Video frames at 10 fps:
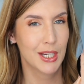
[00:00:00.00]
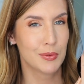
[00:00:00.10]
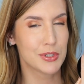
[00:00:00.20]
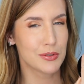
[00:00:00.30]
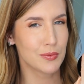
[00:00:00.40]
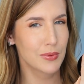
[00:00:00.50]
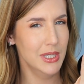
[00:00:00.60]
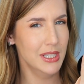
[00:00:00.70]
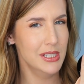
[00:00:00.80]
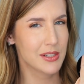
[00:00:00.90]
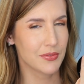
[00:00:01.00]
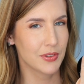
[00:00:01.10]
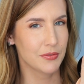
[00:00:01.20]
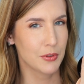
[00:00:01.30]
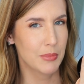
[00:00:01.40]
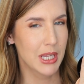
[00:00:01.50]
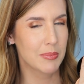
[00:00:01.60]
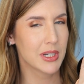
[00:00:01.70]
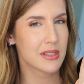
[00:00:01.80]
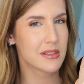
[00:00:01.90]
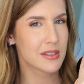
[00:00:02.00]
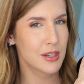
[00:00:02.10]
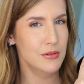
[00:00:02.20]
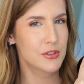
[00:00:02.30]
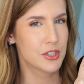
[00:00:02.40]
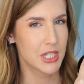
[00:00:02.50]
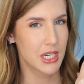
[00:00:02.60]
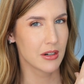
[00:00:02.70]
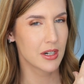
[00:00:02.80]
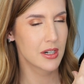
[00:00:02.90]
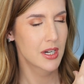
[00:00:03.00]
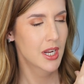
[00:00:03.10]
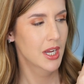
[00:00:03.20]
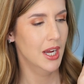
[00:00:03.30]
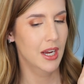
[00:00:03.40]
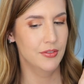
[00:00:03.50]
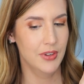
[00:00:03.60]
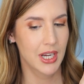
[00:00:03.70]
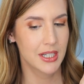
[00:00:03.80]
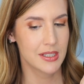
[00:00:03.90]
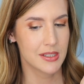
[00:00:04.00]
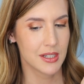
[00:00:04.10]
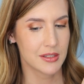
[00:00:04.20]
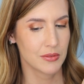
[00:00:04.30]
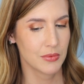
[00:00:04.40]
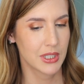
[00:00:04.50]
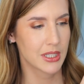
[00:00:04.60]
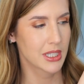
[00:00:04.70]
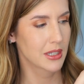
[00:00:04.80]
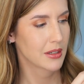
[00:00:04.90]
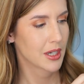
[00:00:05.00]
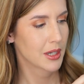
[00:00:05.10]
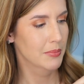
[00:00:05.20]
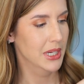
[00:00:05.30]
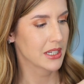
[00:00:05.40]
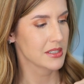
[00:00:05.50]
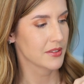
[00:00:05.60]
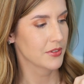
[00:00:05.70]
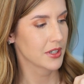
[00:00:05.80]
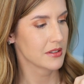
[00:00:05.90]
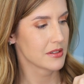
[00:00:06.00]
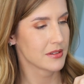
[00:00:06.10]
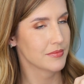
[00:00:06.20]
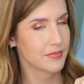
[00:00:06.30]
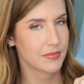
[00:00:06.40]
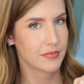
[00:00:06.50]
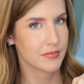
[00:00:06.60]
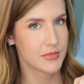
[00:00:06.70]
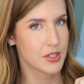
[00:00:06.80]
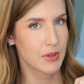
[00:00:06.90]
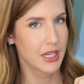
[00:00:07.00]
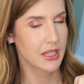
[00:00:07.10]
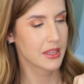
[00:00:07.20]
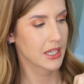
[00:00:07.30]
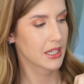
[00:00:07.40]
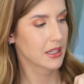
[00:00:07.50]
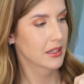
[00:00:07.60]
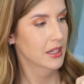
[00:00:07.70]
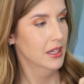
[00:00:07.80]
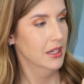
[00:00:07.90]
which is really different for me, but it's so sheer, I find it doesn't really make a difference to anything.